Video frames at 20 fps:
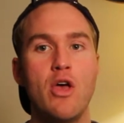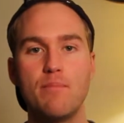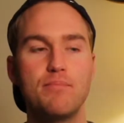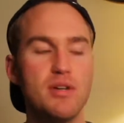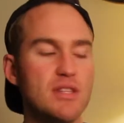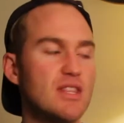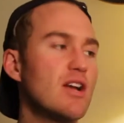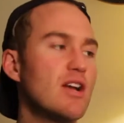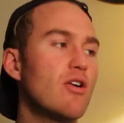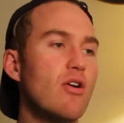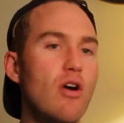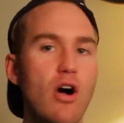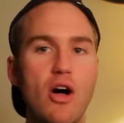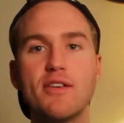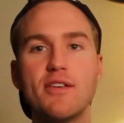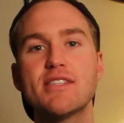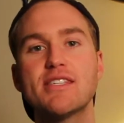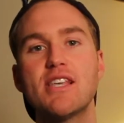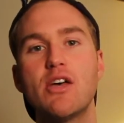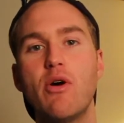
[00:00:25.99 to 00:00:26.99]
But there are
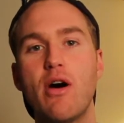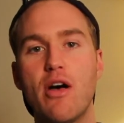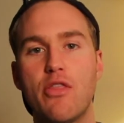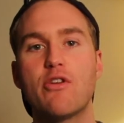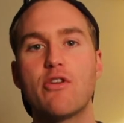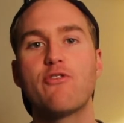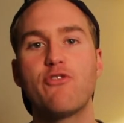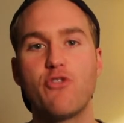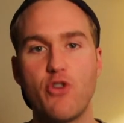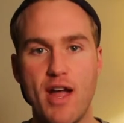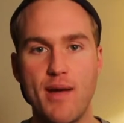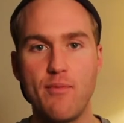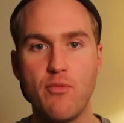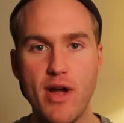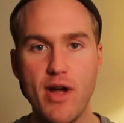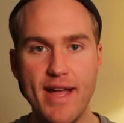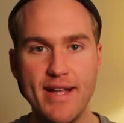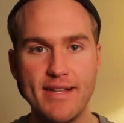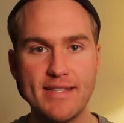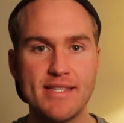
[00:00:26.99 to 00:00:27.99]
also other frame
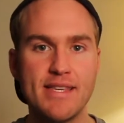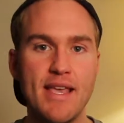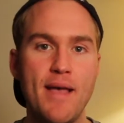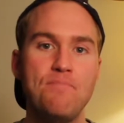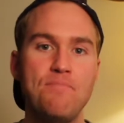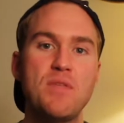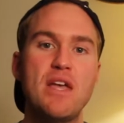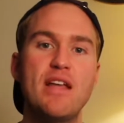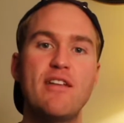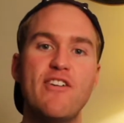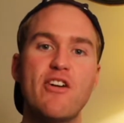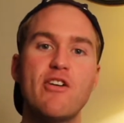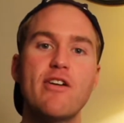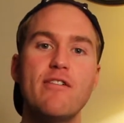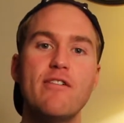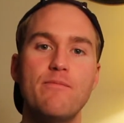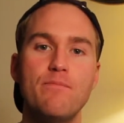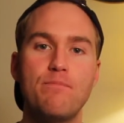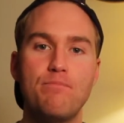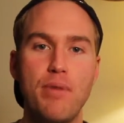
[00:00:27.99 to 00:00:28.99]
rates, and a
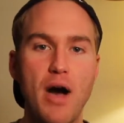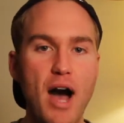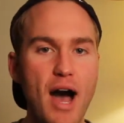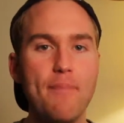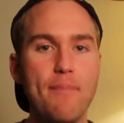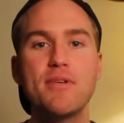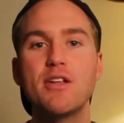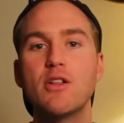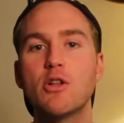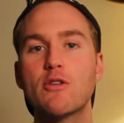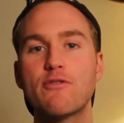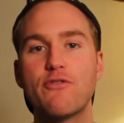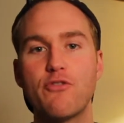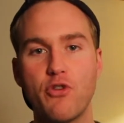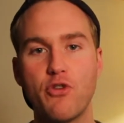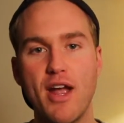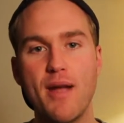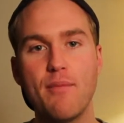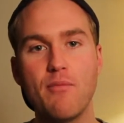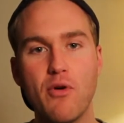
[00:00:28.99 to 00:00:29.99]
very popular
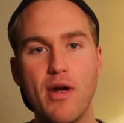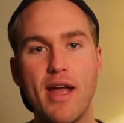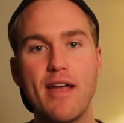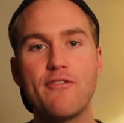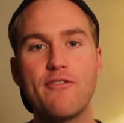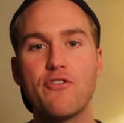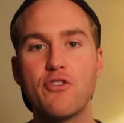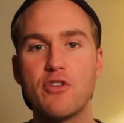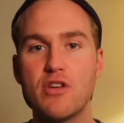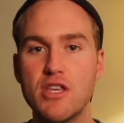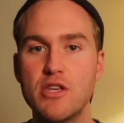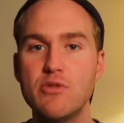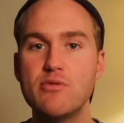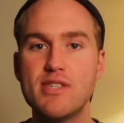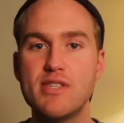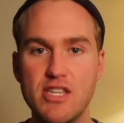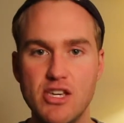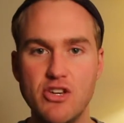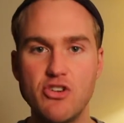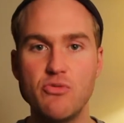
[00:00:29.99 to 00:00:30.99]
frame rate for
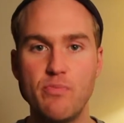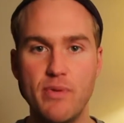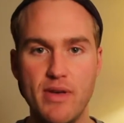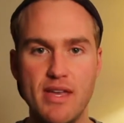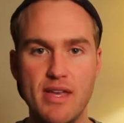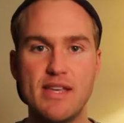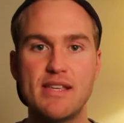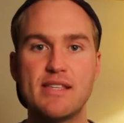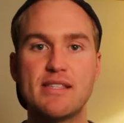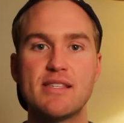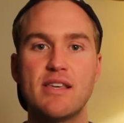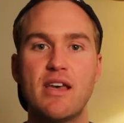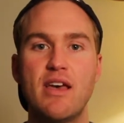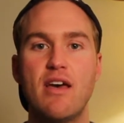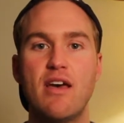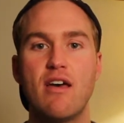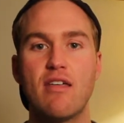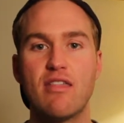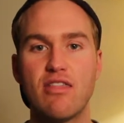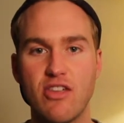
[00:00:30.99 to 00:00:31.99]
YouTube is
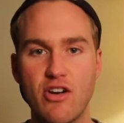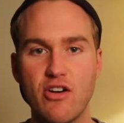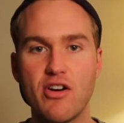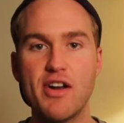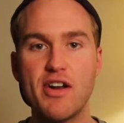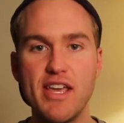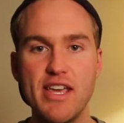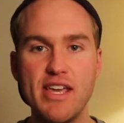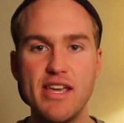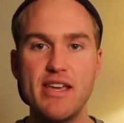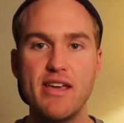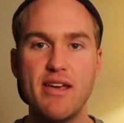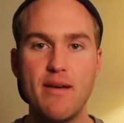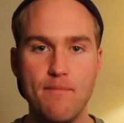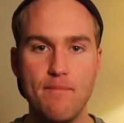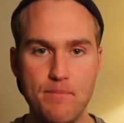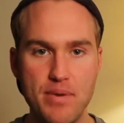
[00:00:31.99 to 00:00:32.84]
30p.